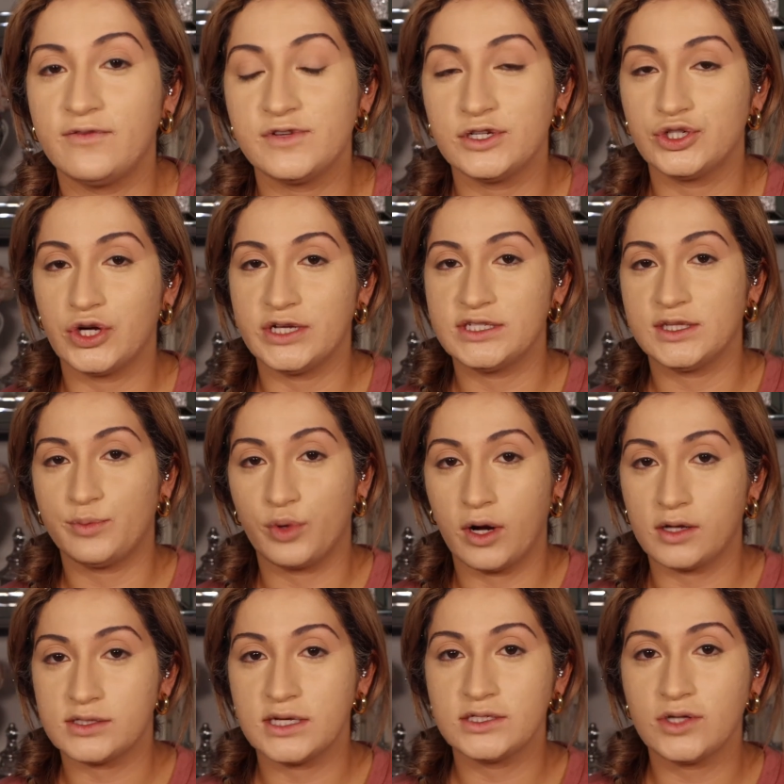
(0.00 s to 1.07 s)
have to trust the
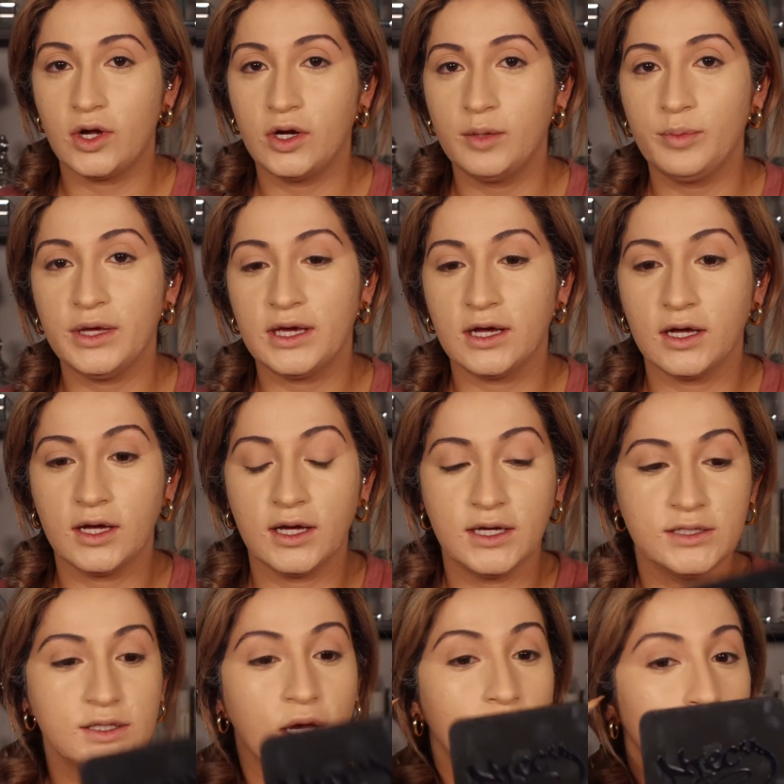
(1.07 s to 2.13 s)
process on,
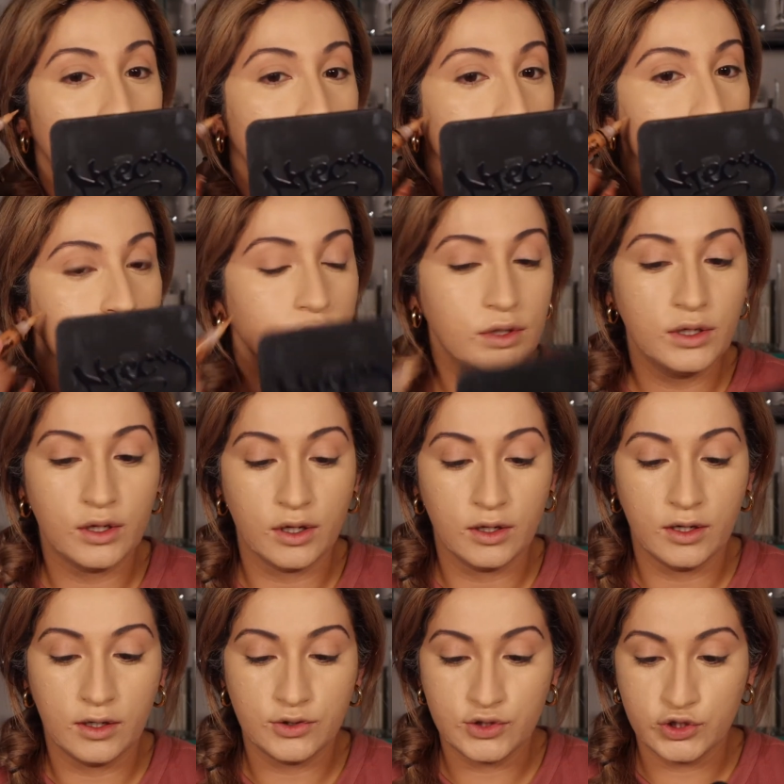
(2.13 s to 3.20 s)
because you look
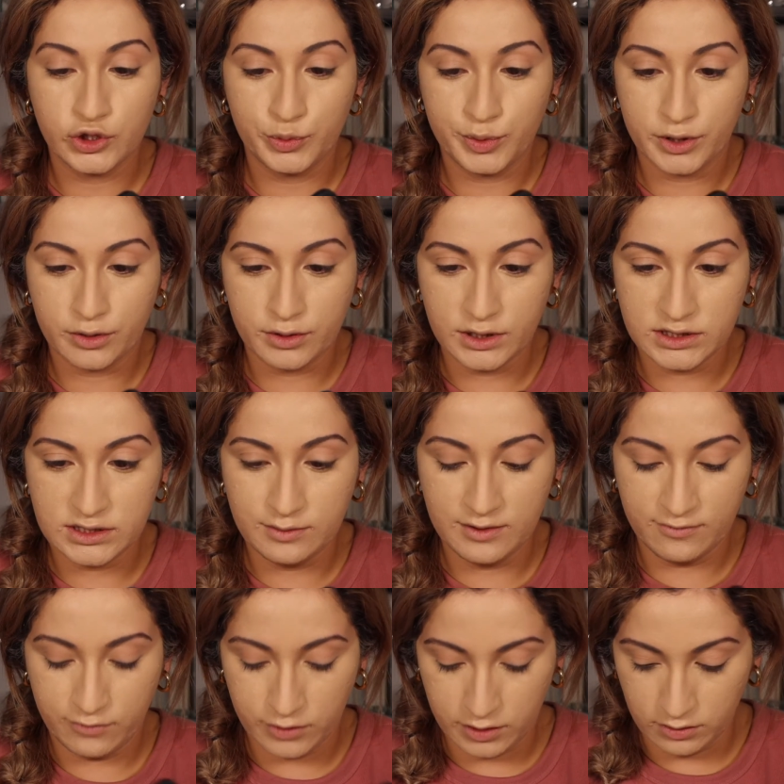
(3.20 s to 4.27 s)
super crazy
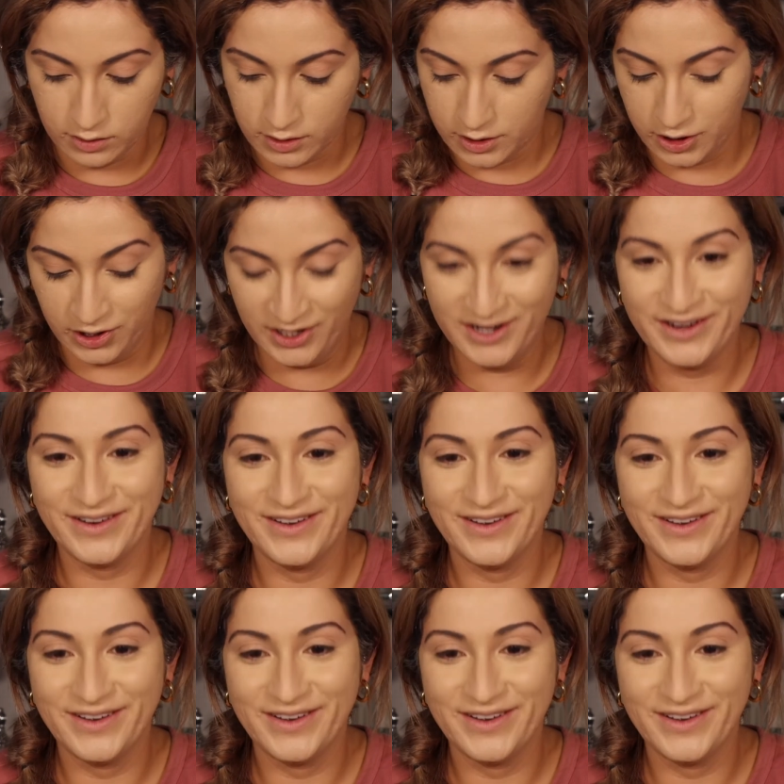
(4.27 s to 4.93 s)
before you look good.